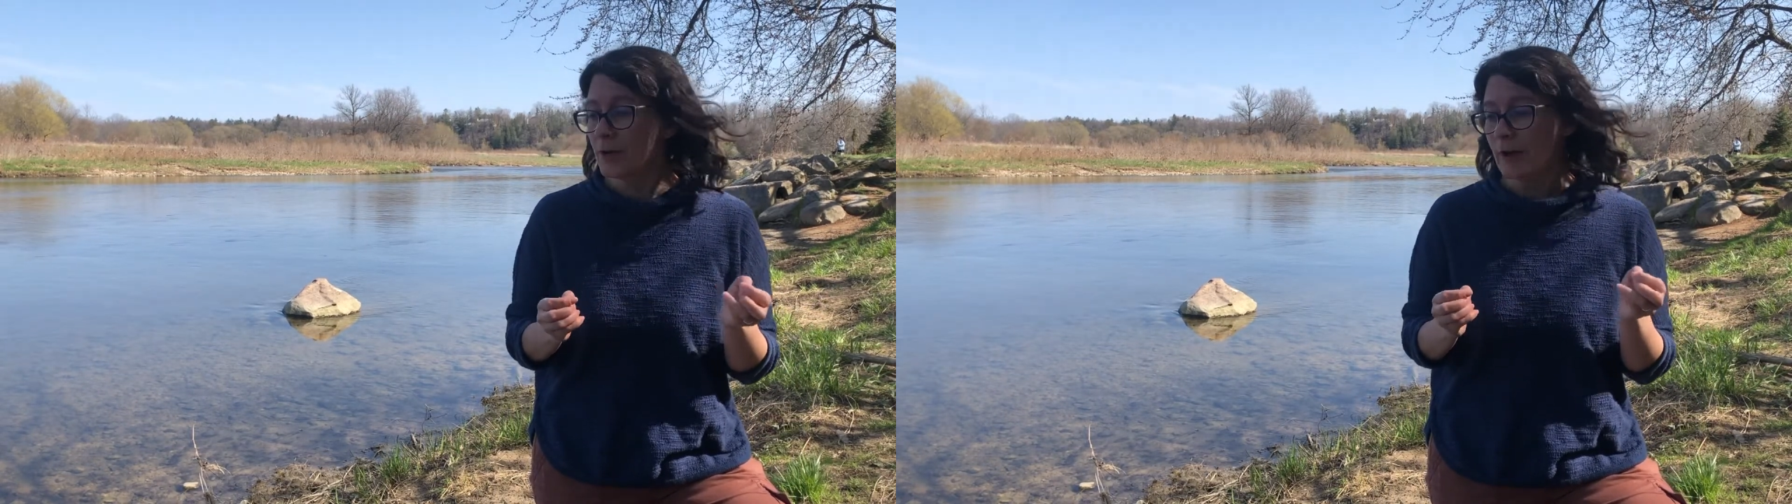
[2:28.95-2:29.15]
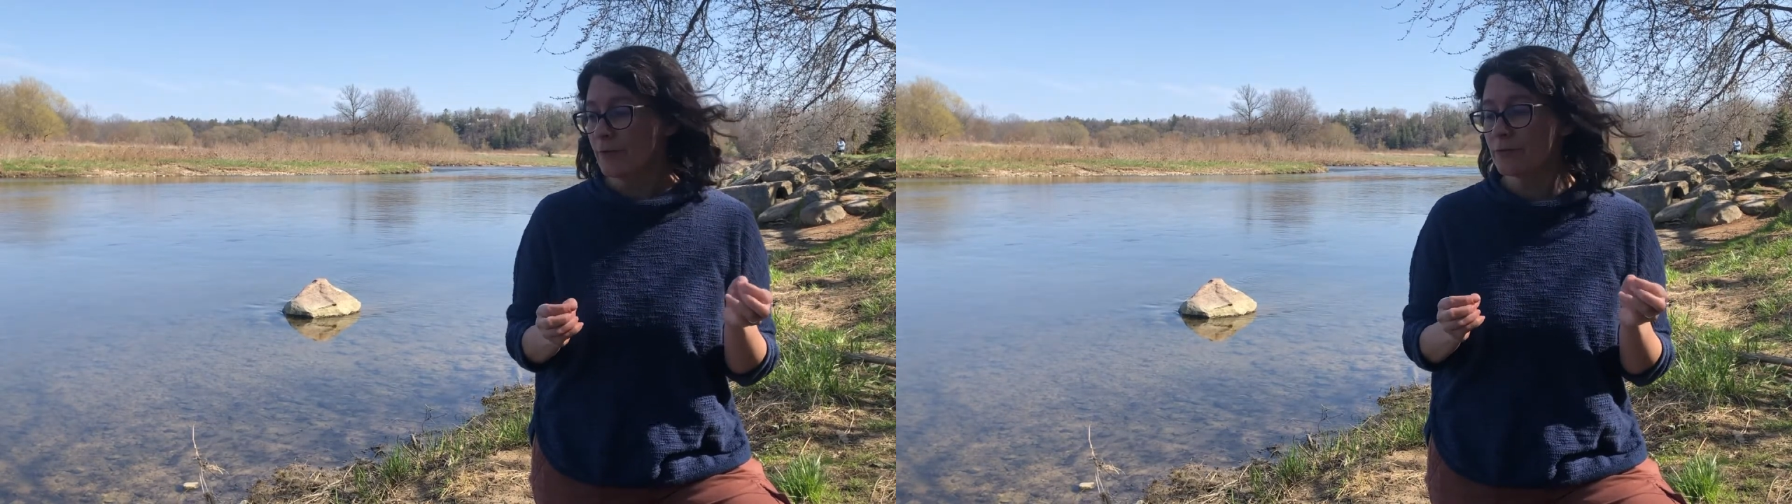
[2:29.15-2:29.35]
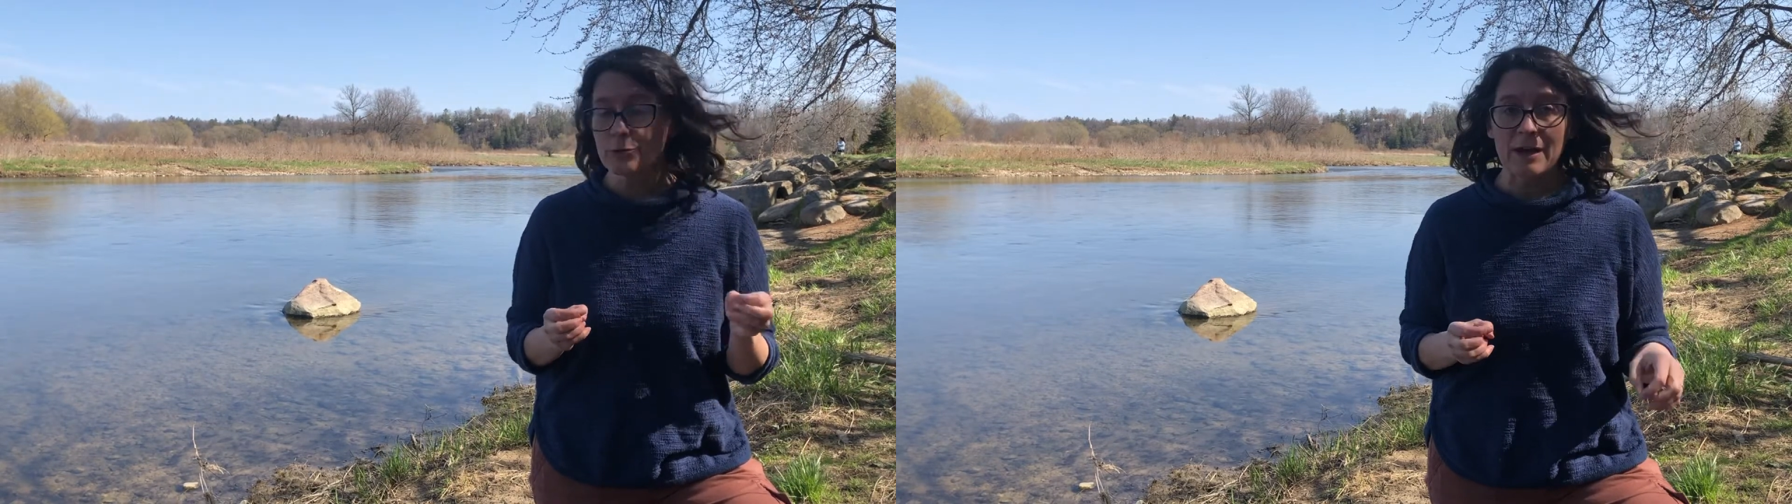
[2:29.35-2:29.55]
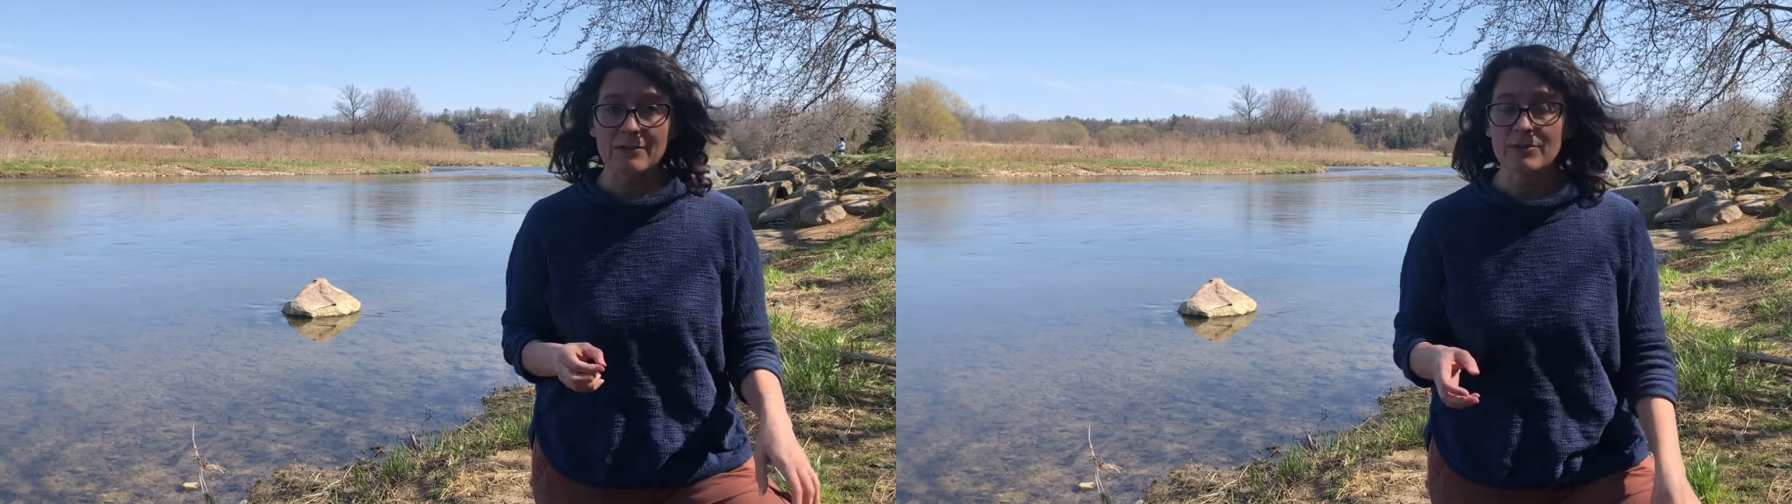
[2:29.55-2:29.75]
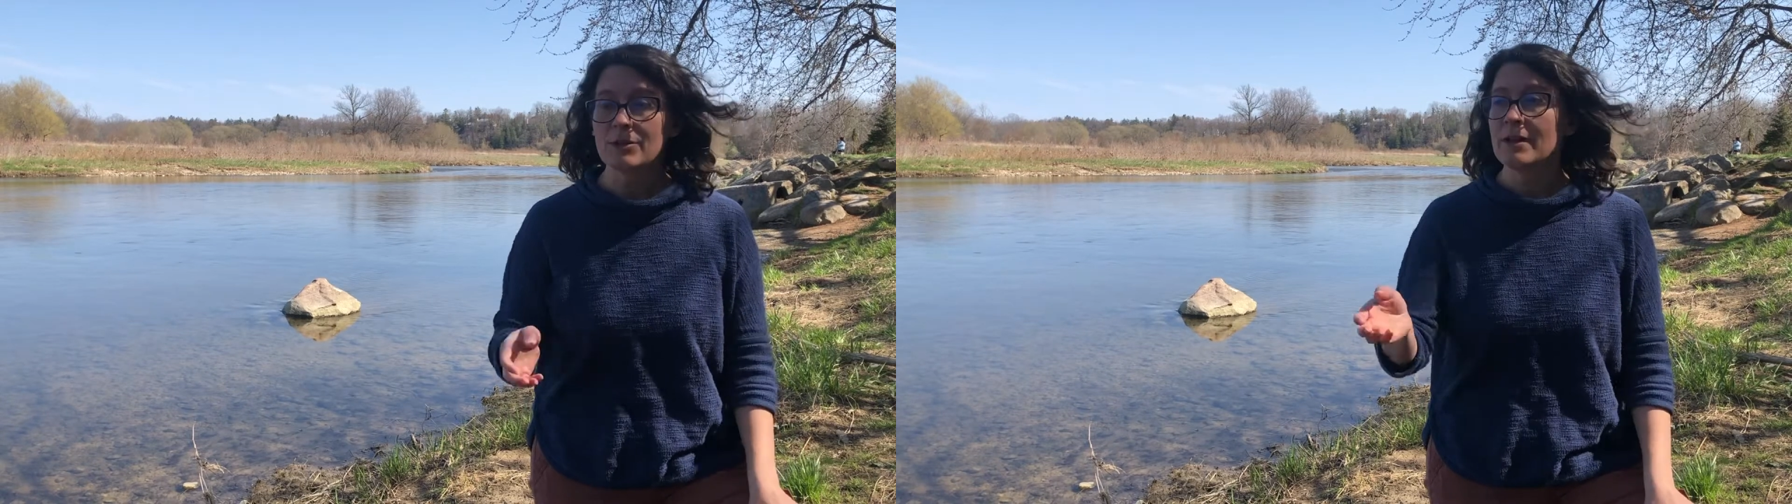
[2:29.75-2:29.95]
of
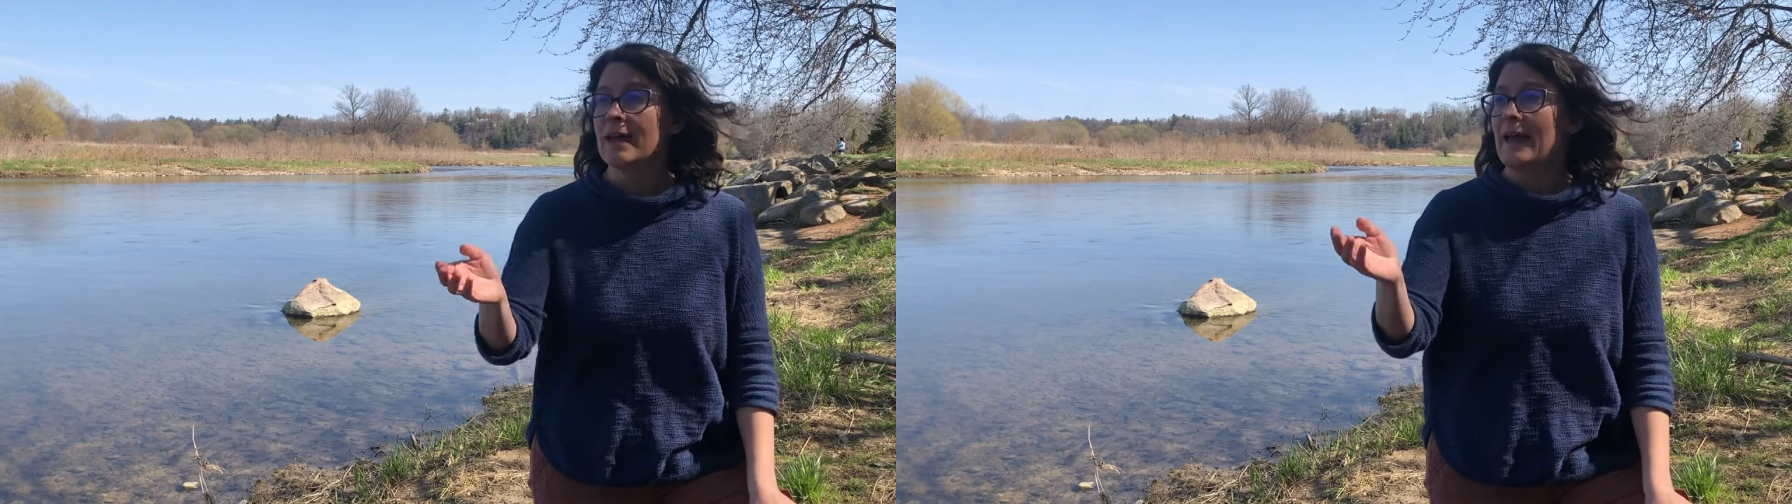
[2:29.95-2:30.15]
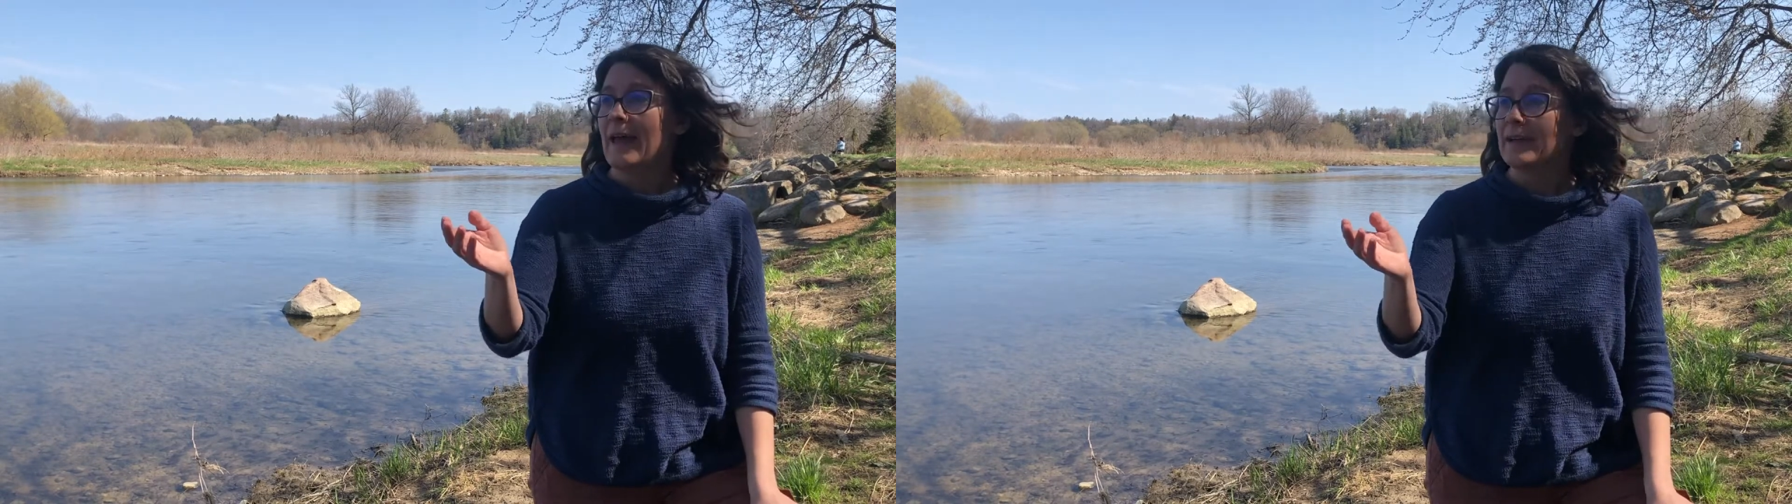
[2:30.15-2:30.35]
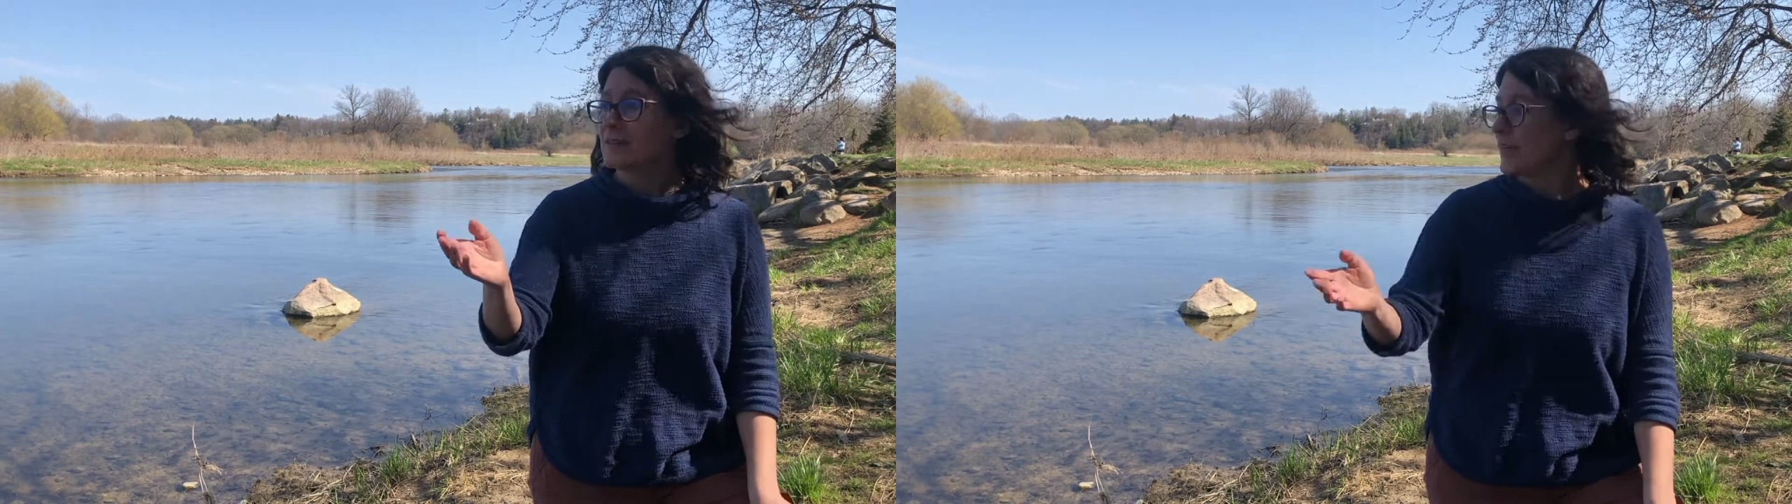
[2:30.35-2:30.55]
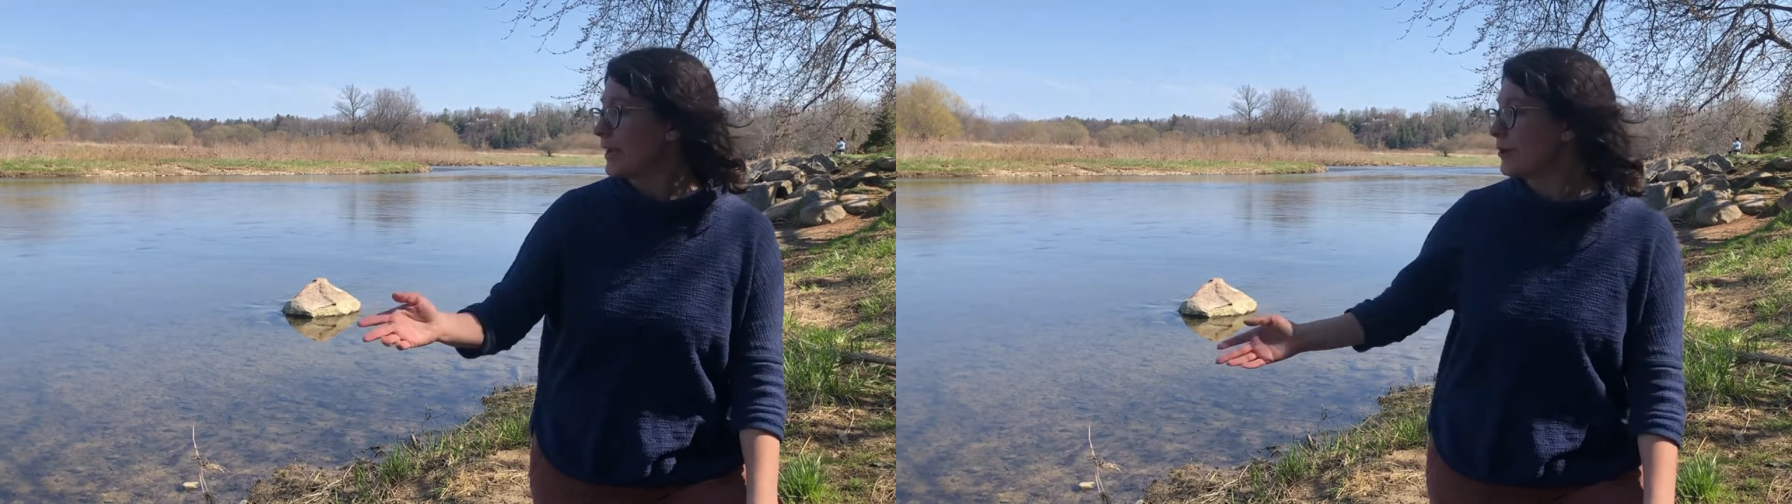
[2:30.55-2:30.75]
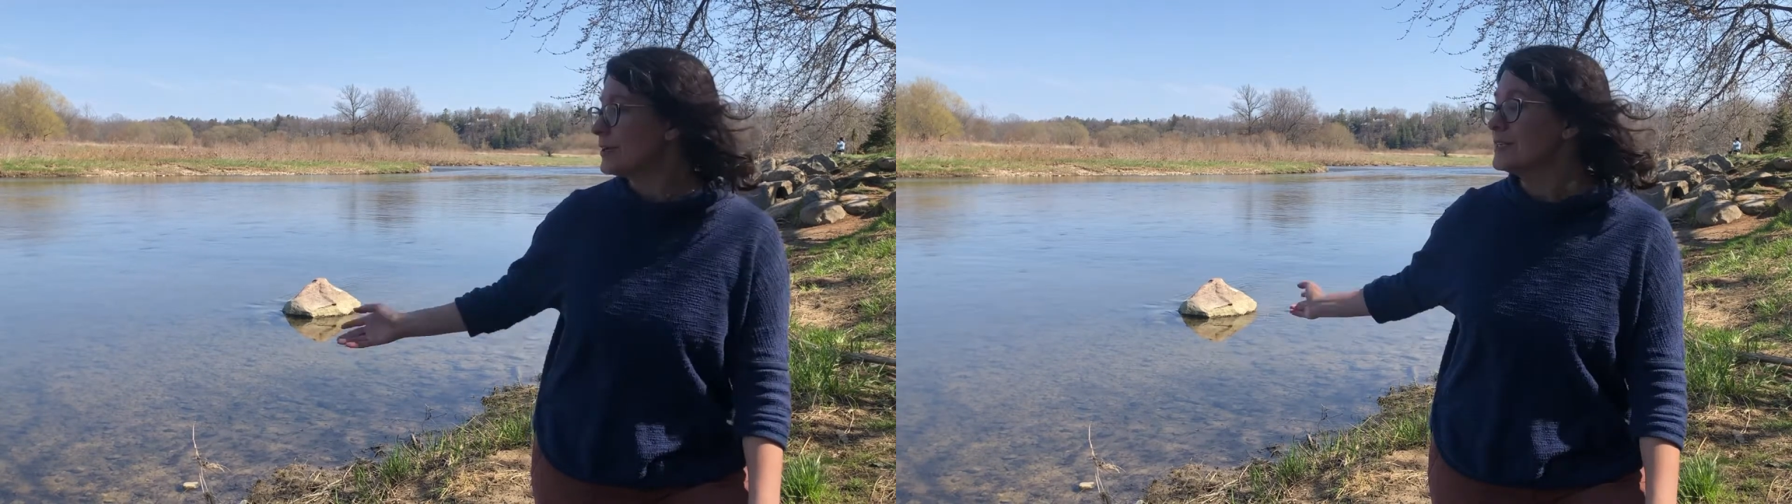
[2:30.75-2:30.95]
gravel, and
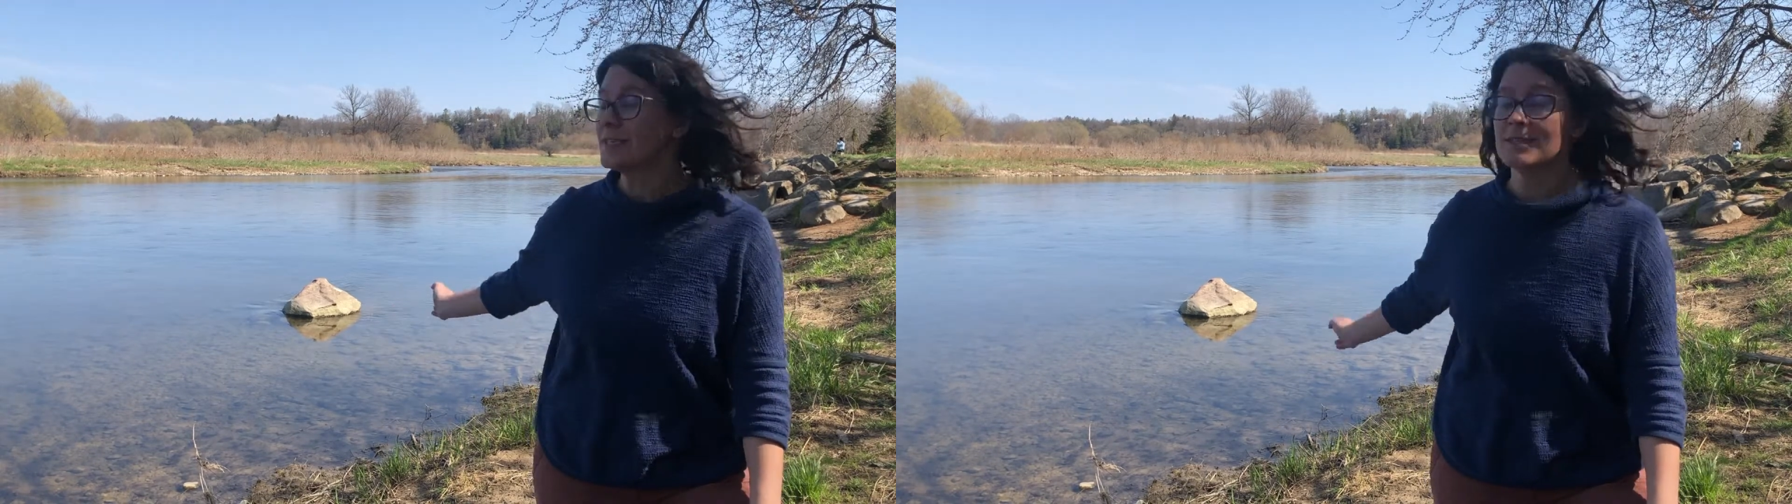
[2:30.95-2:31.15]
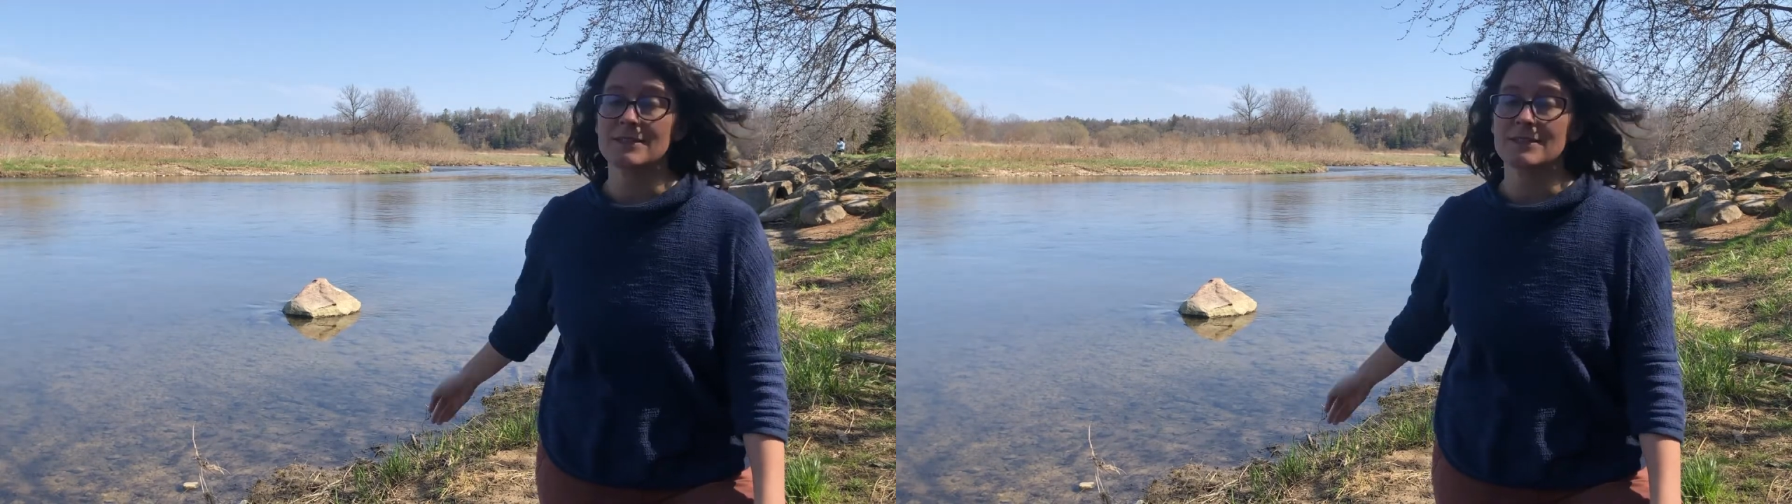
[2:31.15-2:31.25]
carries it